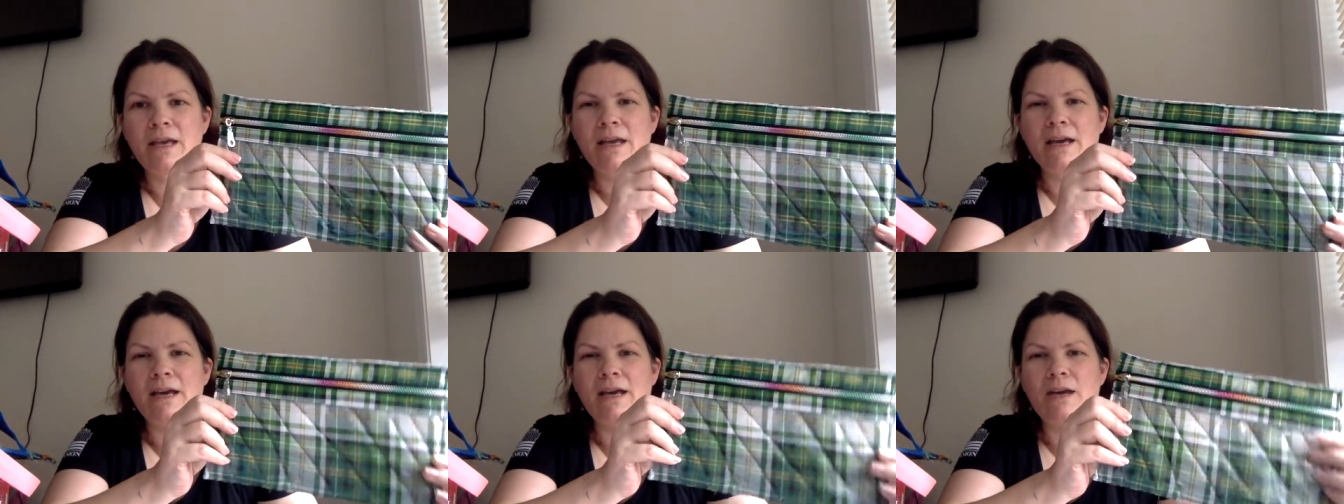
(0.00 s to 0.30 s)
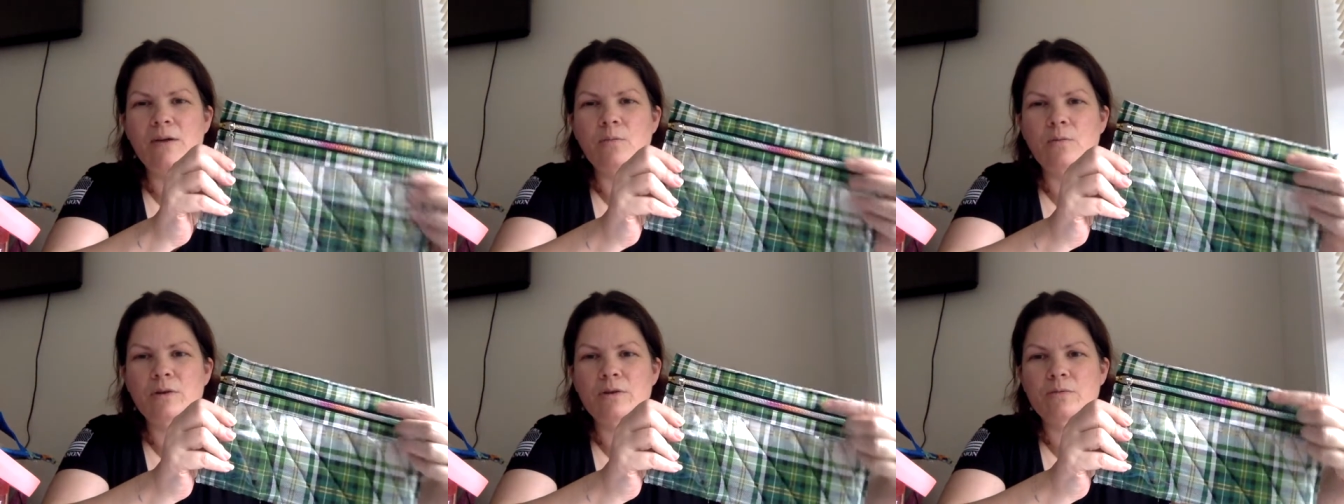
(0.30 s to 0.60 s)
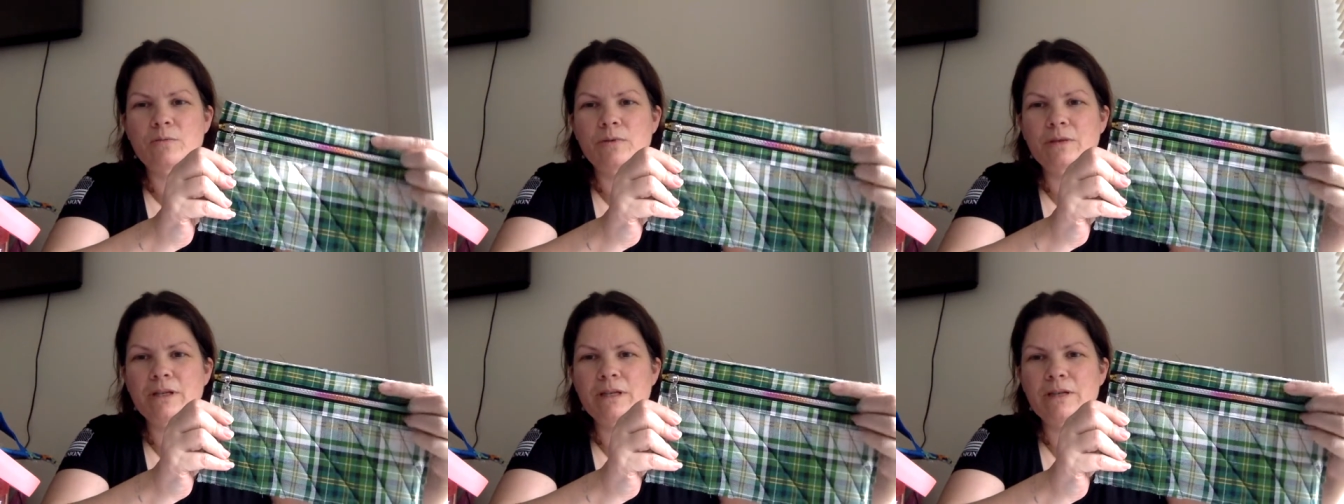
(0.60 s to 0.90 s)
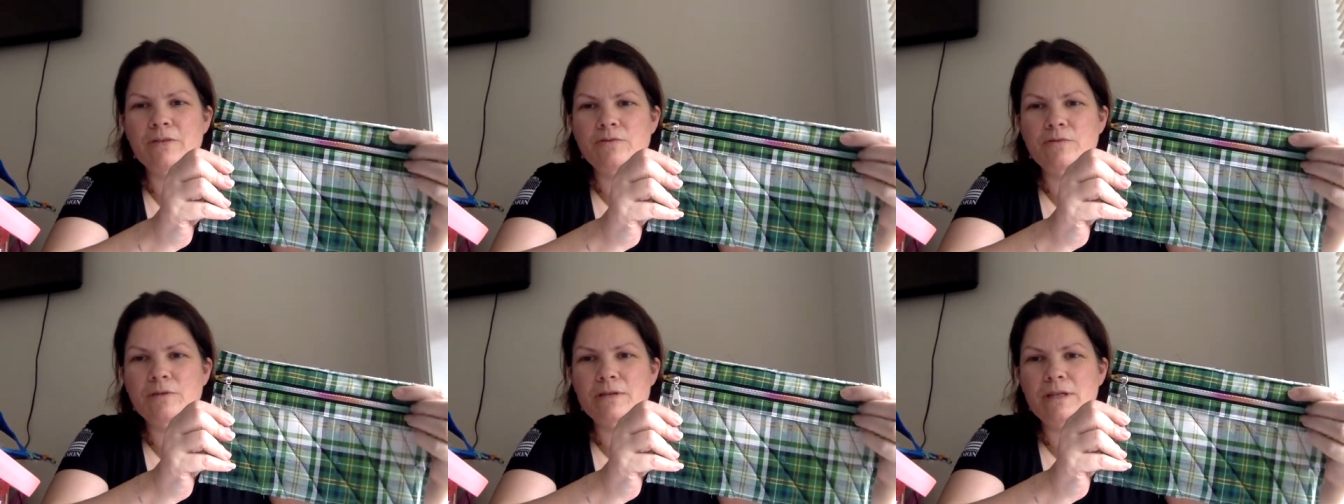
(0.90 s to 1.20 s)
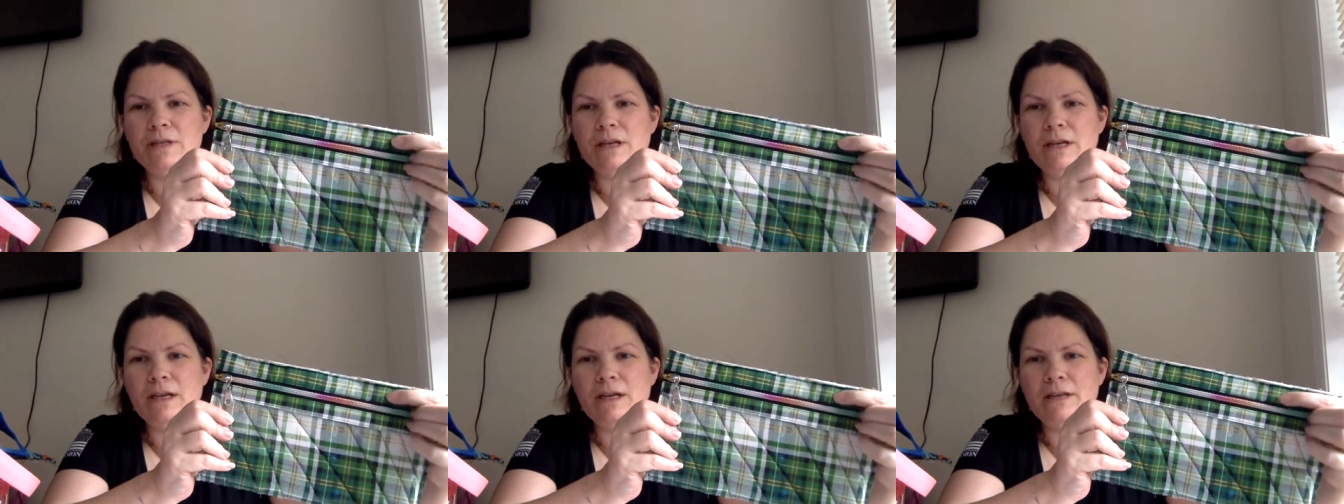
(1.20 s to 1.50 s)
And what's really
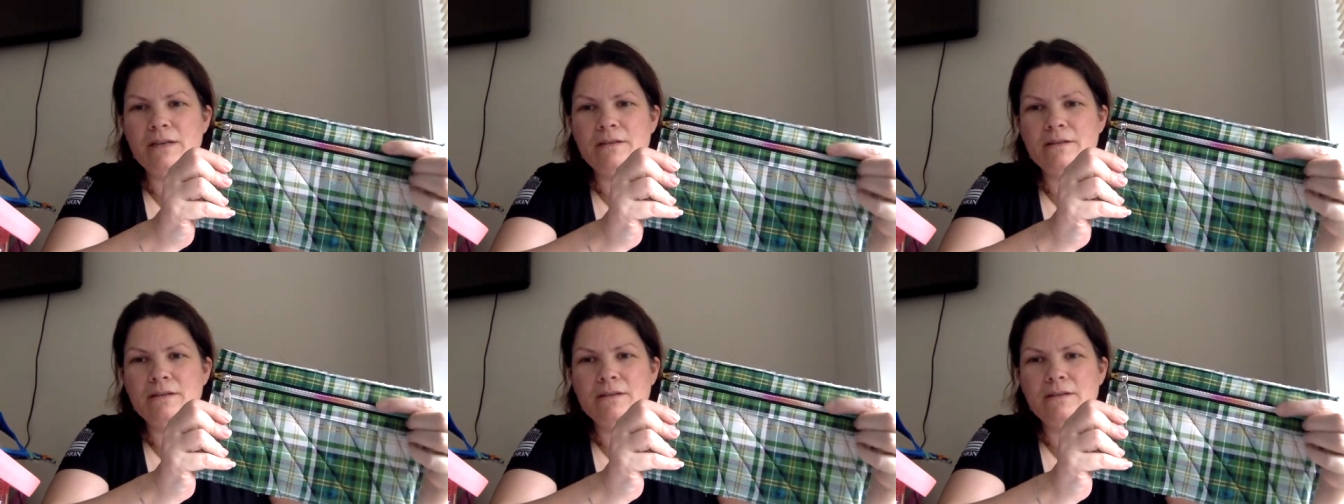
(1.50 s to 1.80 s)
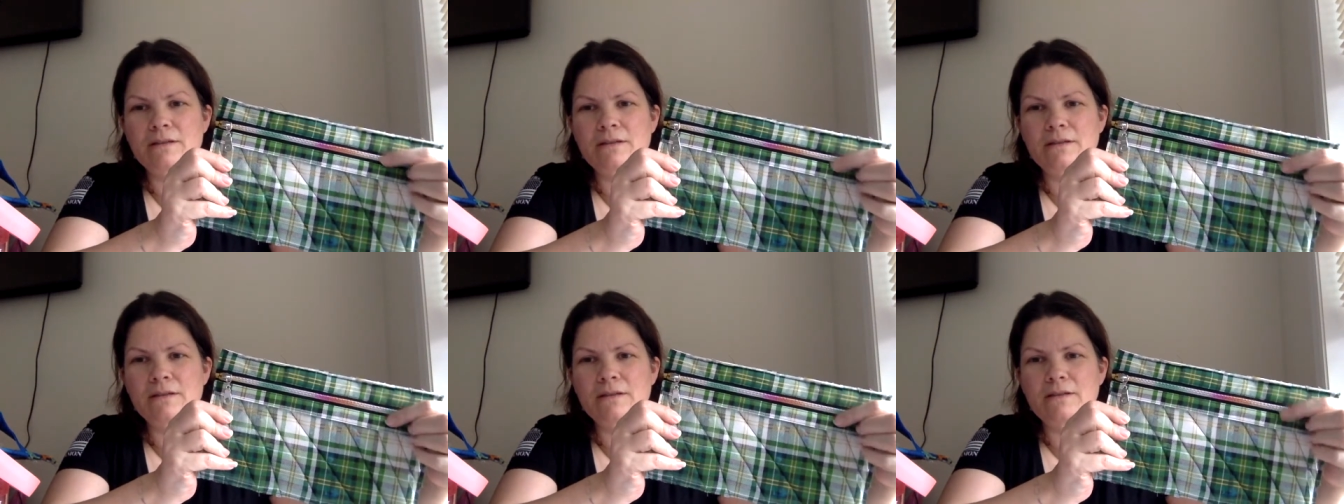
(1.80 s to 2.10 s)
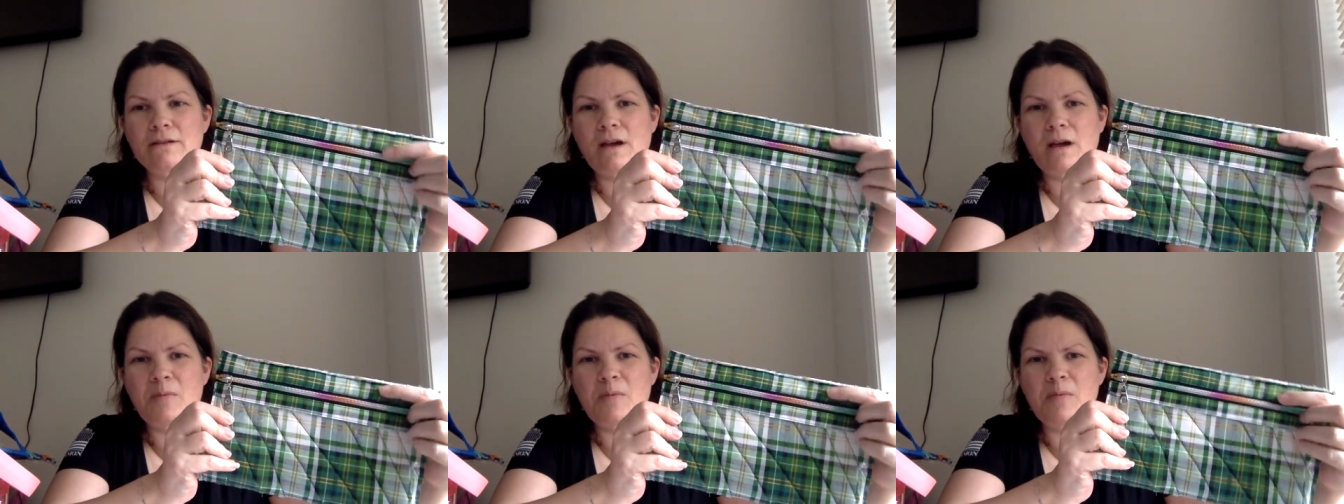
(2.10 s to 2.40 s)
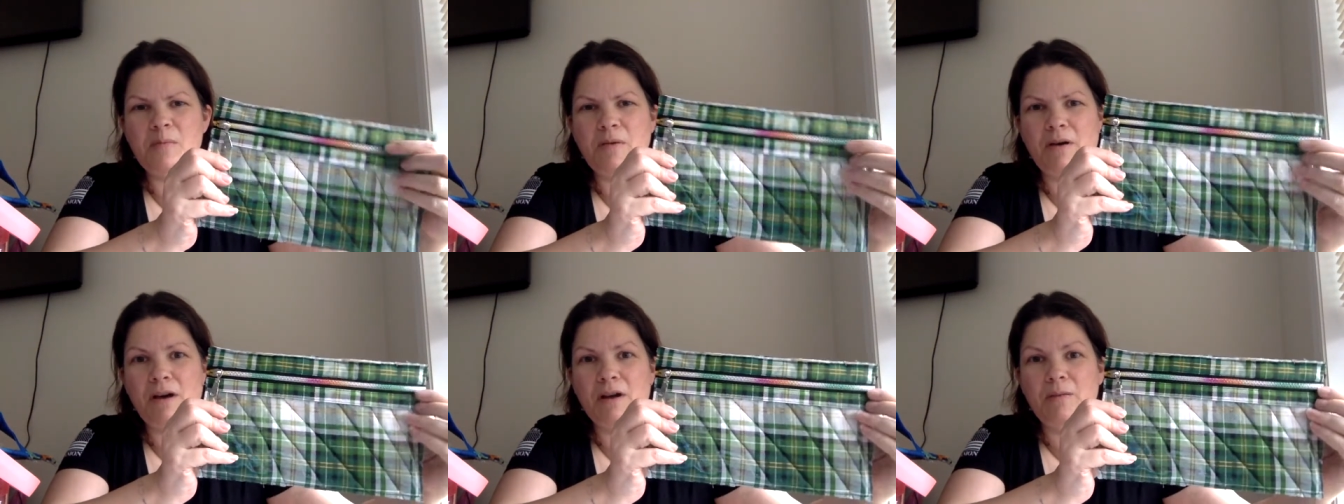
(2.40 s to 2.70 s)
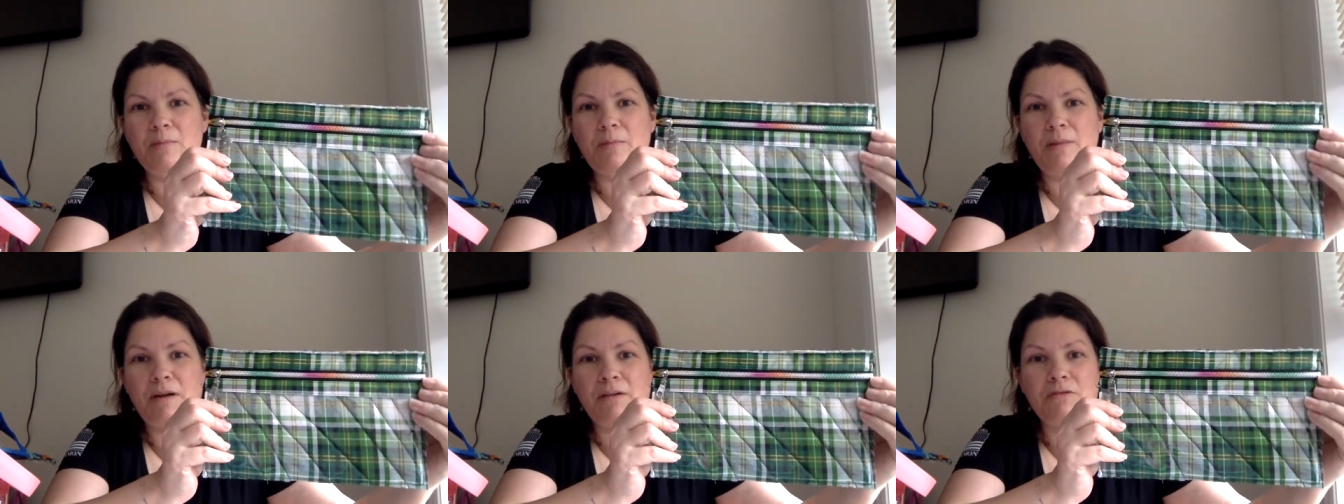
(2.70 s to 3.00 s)
interesting is the top and
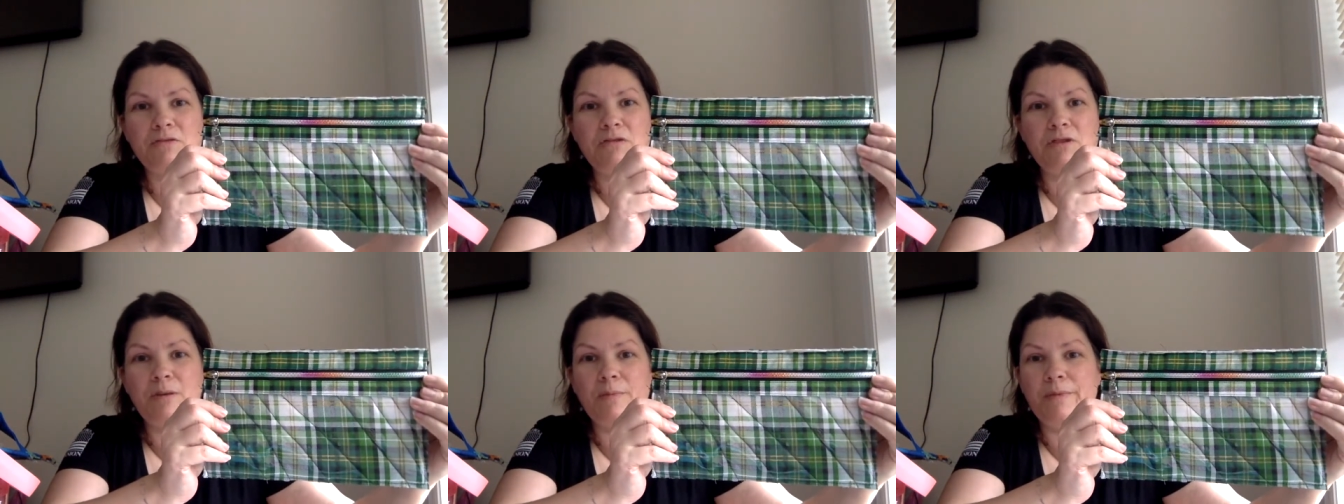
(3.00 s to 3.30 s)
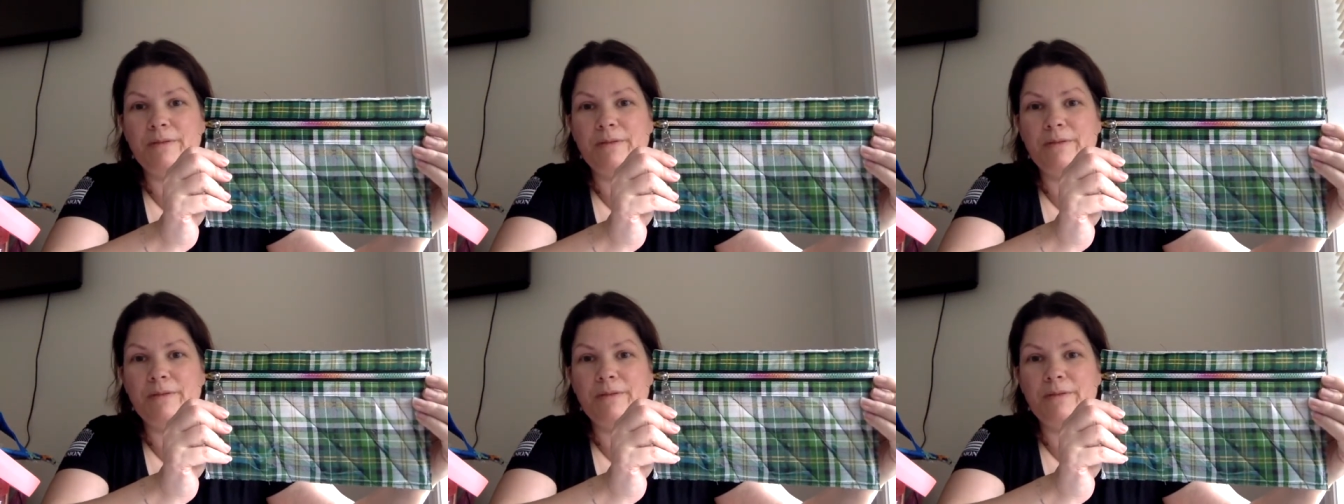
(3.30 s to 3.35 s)
bottom matched up.